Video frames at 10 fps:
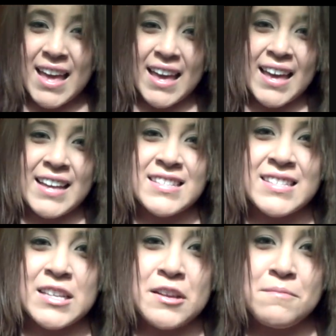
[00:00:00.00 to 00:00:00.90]

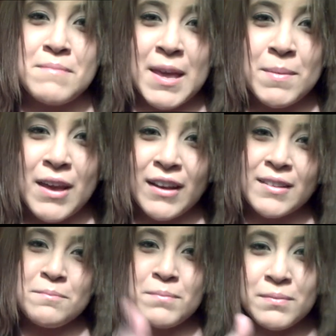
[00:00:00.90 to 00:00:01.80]
and maybe
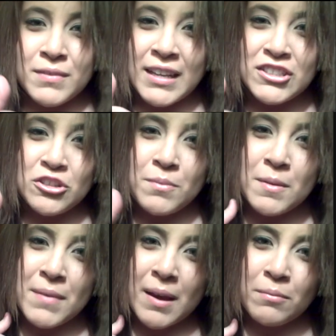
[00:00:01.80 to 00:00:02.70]
I'll let you
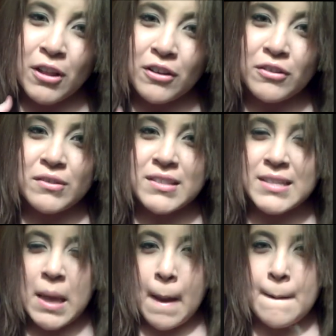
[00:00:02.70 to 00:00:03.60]
beat me at Blockles.